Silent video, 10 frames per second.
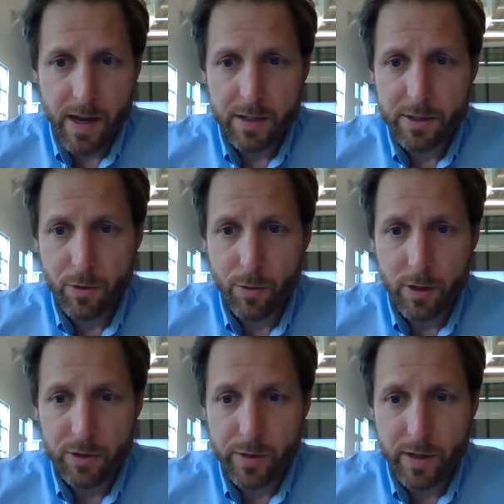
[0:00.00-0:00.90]
Alison
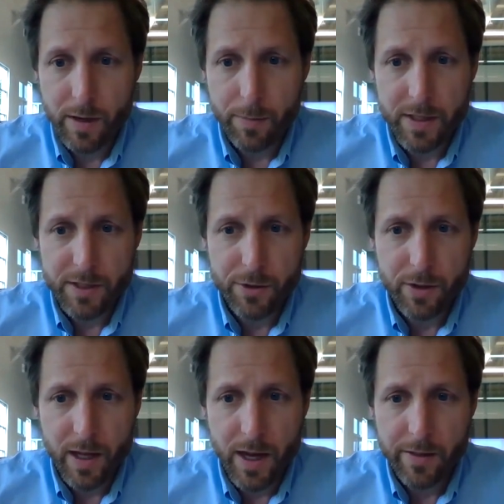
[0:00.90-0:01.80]
works with companies
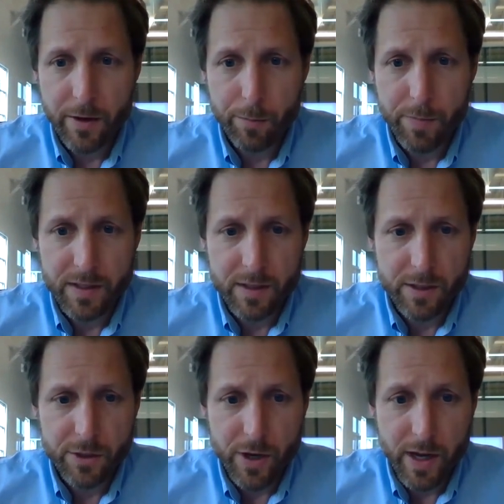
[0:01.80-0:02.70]
to align their
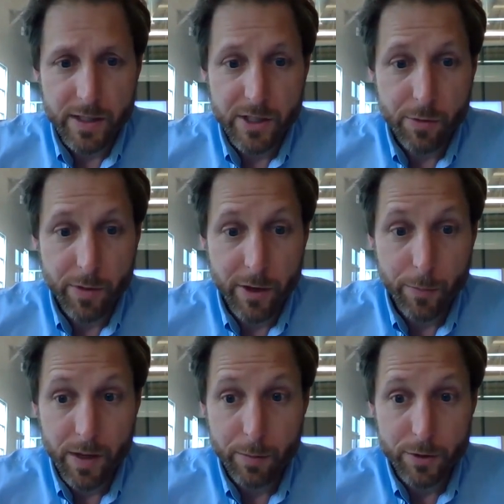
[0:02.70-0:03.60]
business strategy with
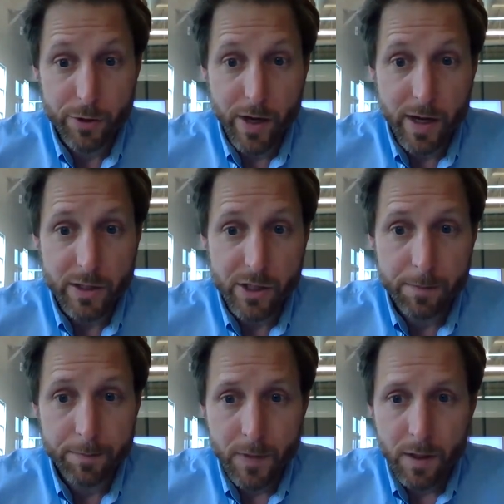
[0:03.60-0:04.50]
their people strategy.